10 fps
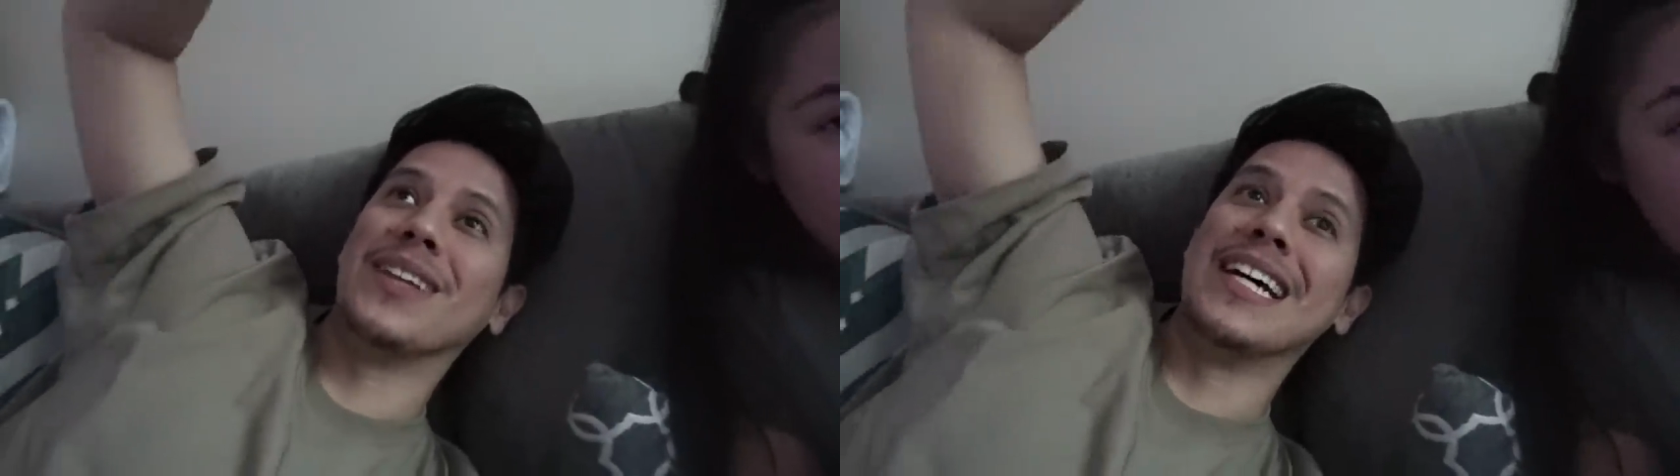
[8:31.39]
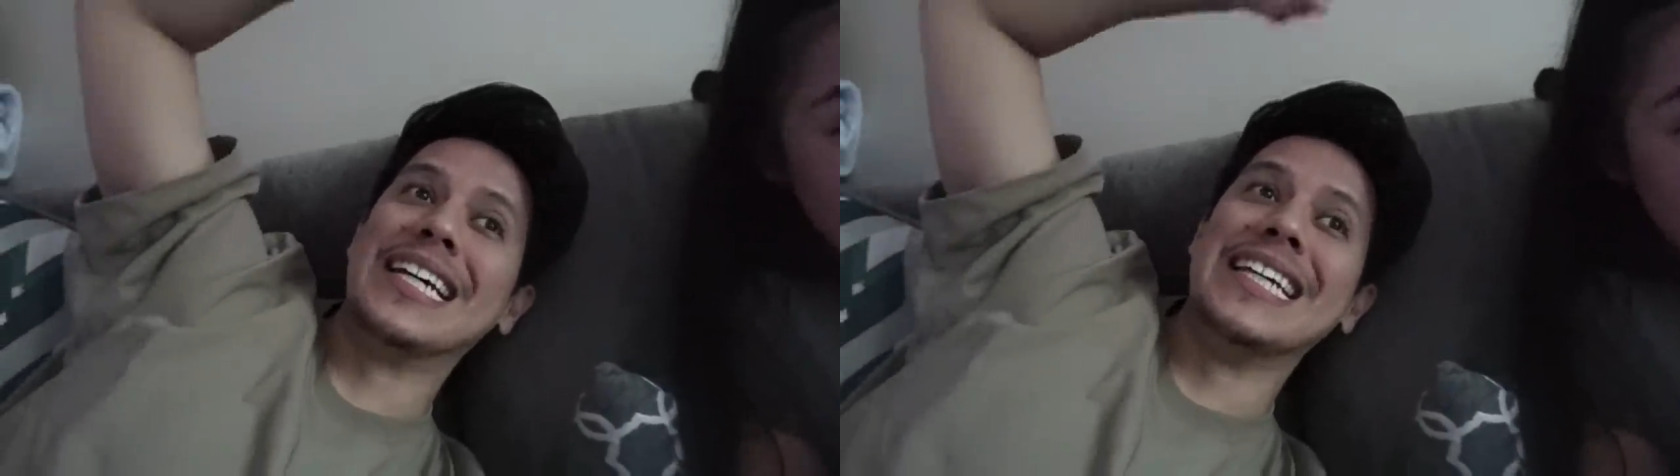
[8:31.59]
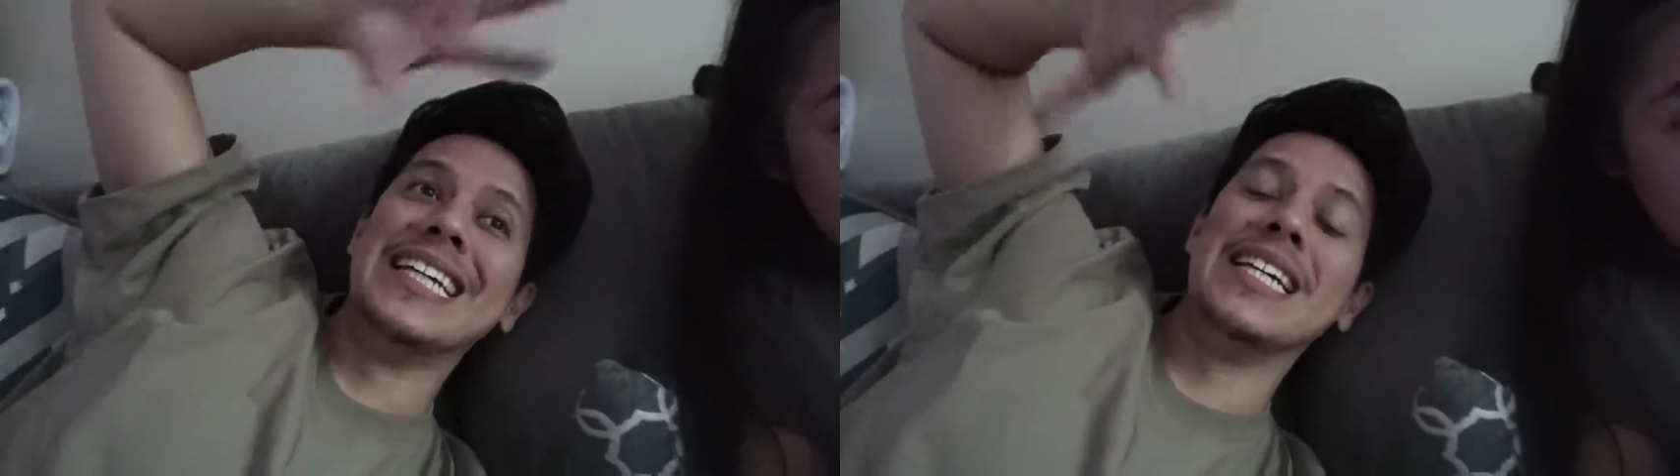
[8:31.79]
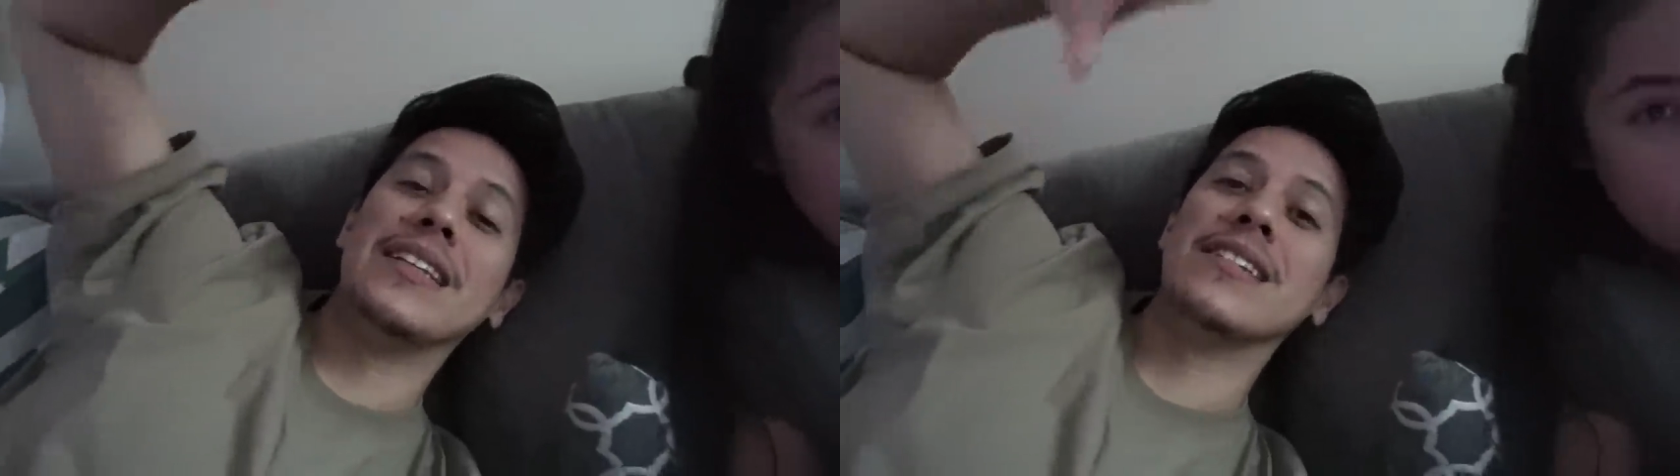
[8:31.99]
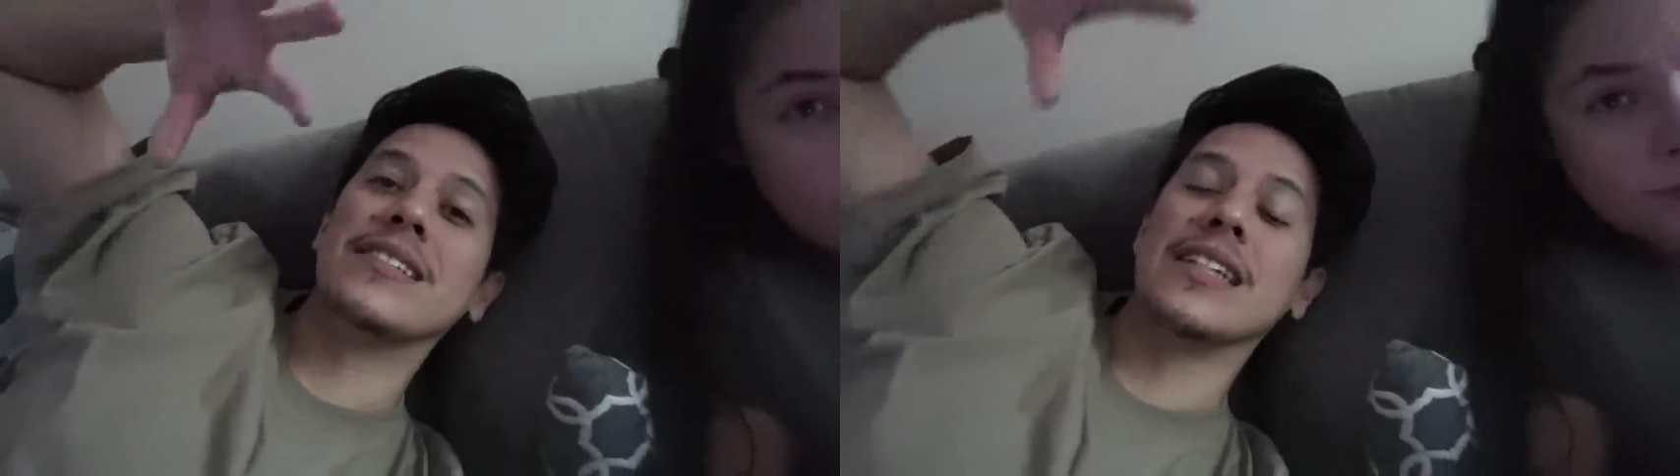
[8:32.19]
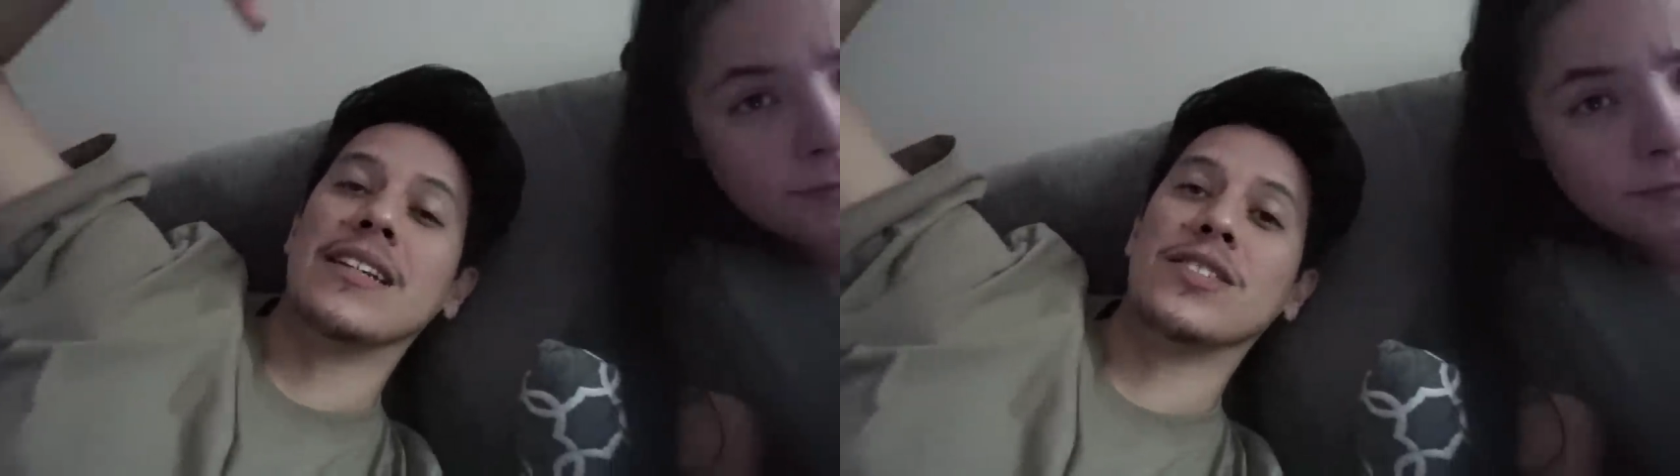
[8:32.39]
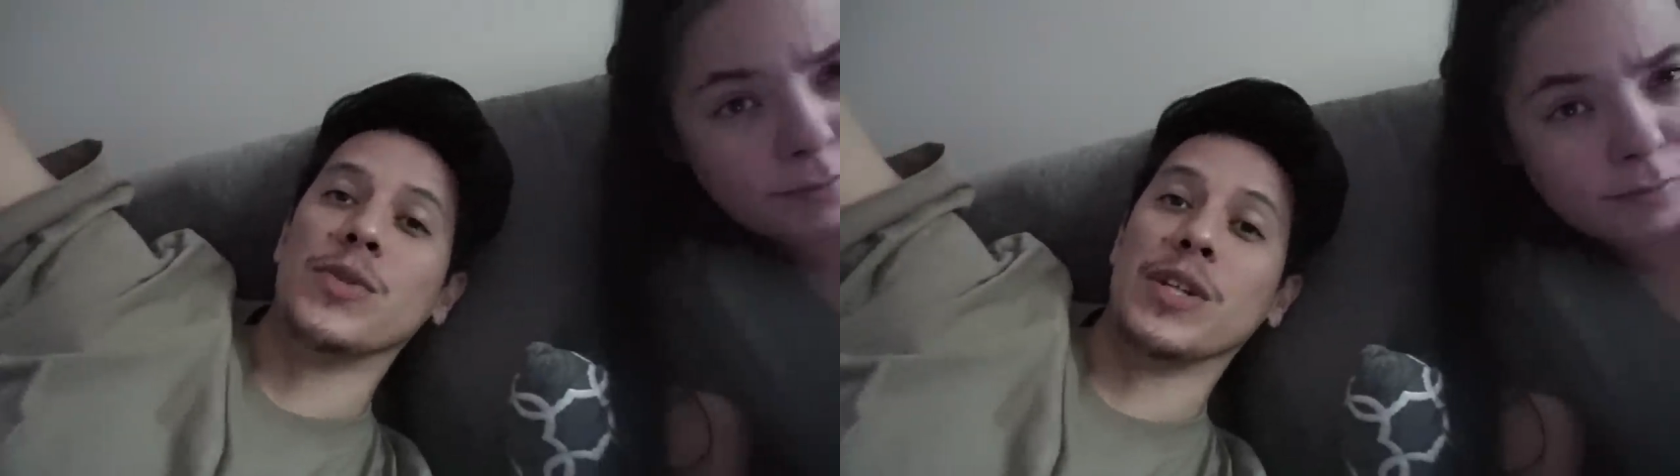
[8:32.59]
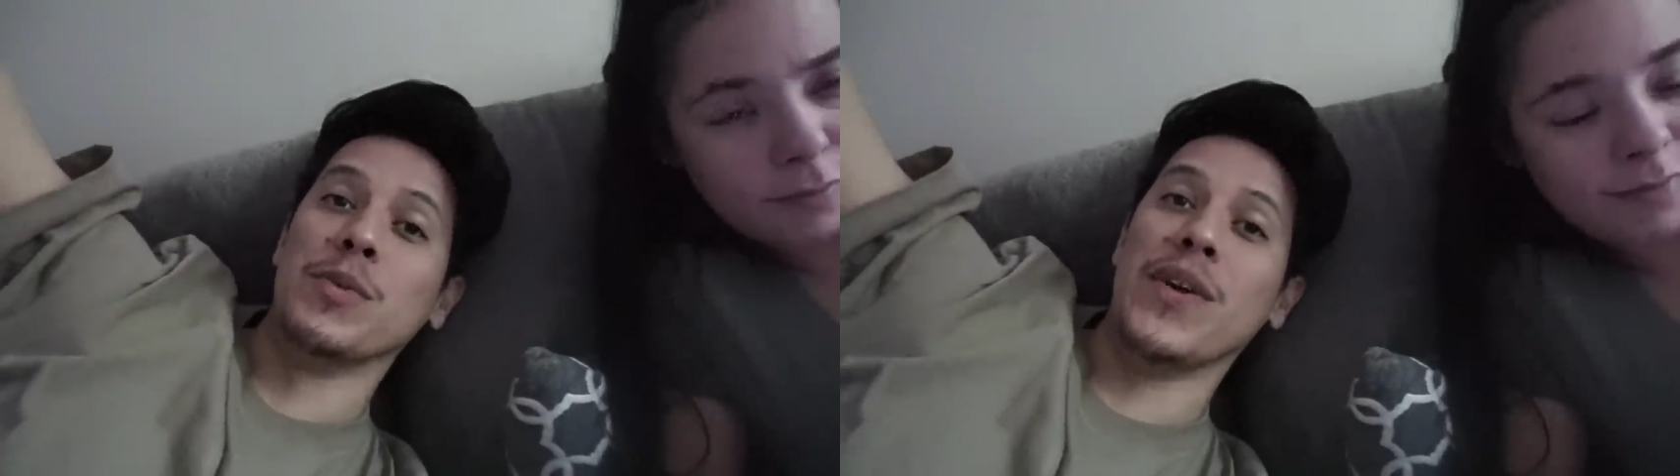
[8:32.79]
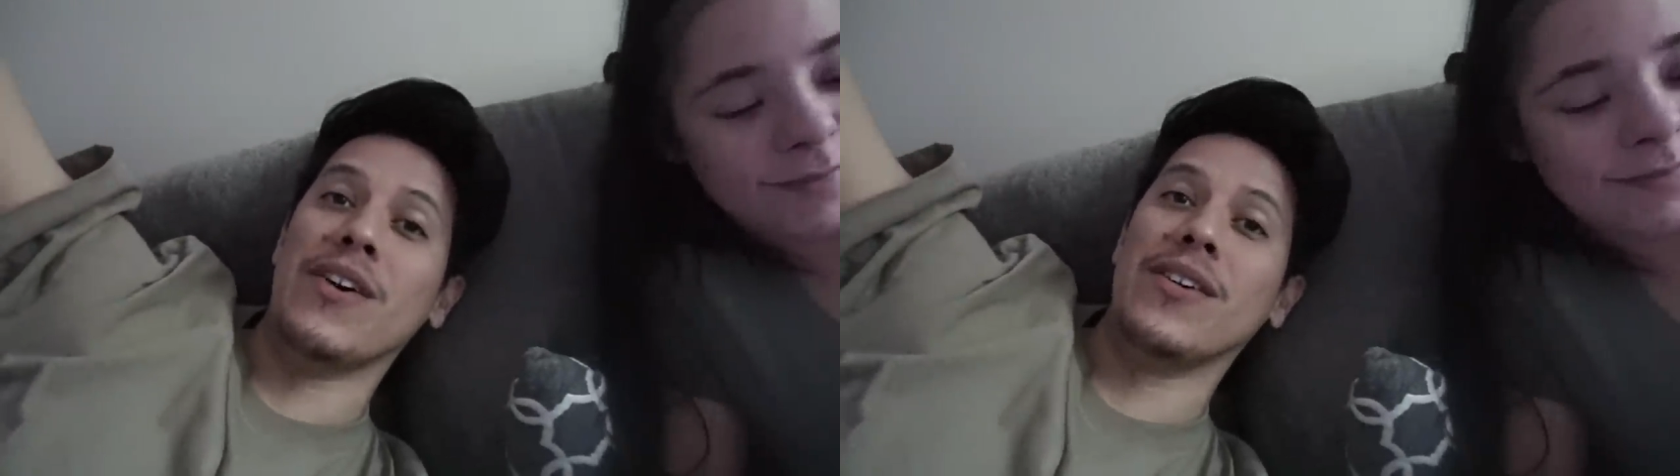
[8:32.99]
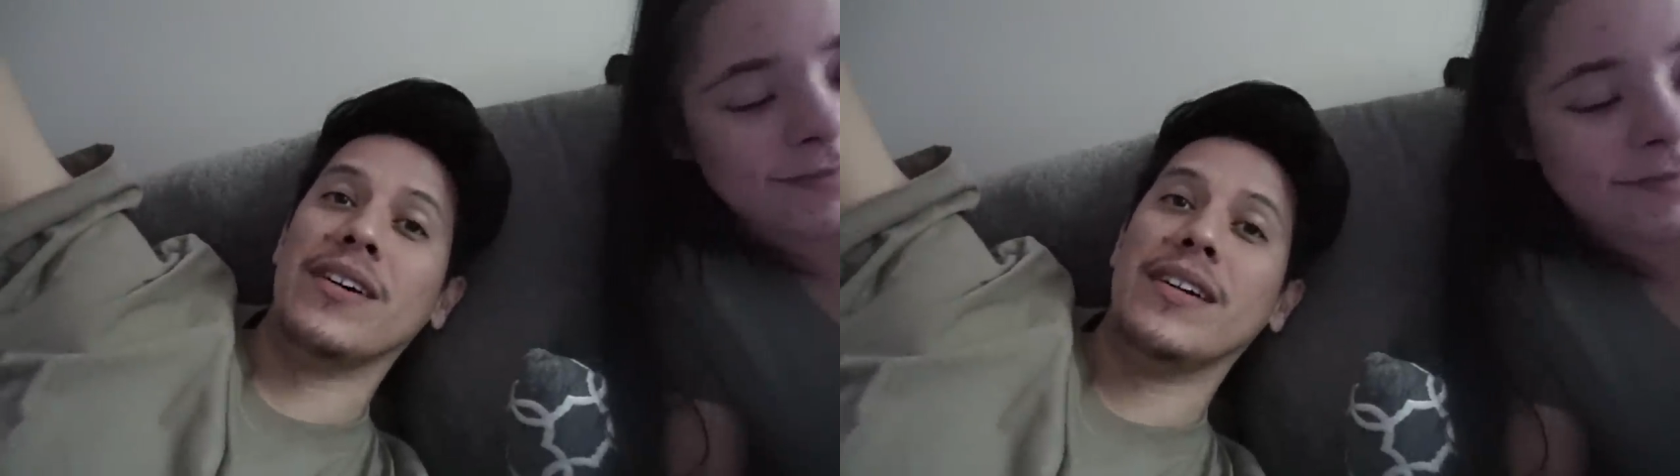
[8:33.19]
like getting things together so we can move
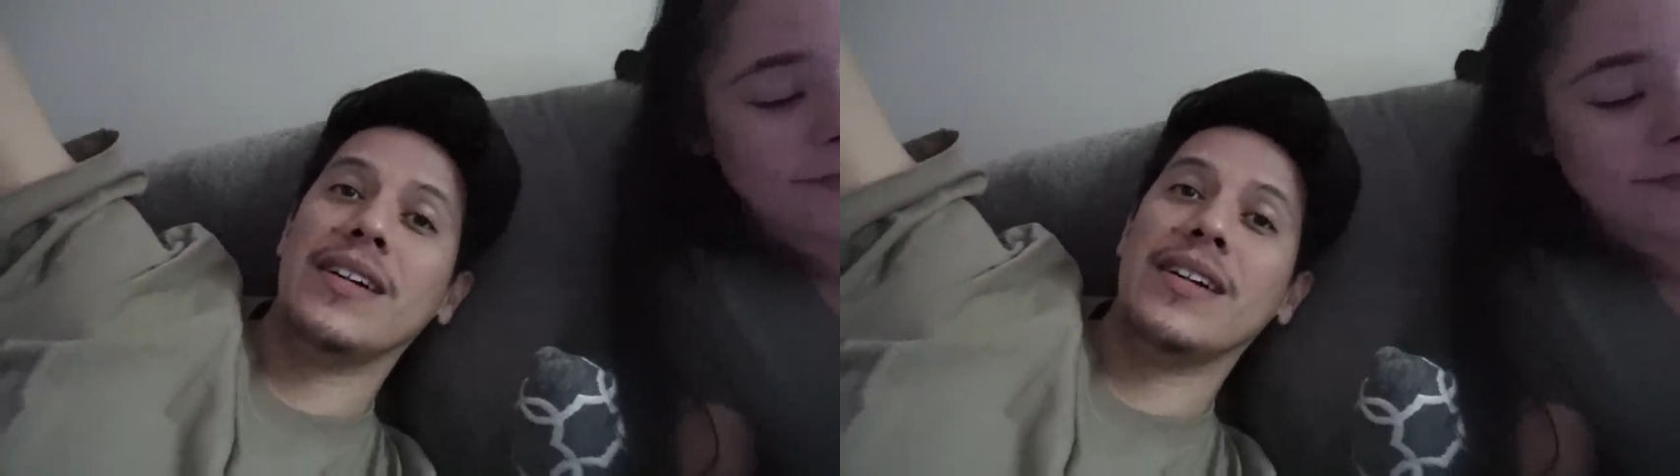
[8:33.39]
out.